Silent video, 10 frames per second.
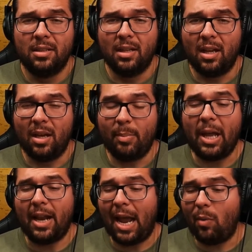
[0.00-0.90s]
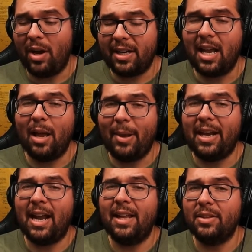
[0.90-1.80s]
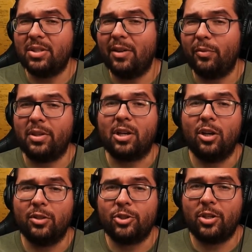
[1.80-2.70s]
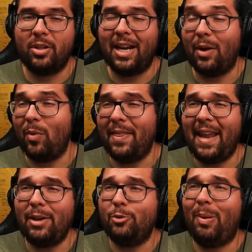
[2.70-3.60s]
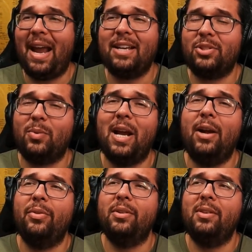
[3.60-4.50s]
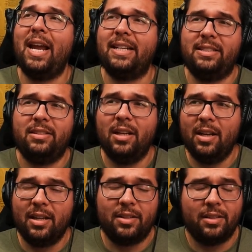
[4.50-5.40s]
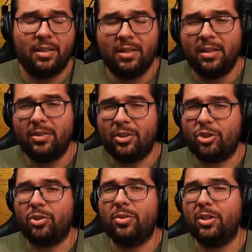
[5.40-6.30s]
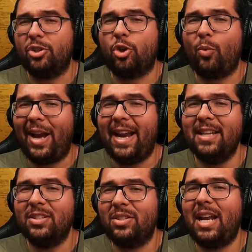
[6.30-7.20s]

Uh, but I want to comment on the stuff with the culture and when they passed around the like the the trans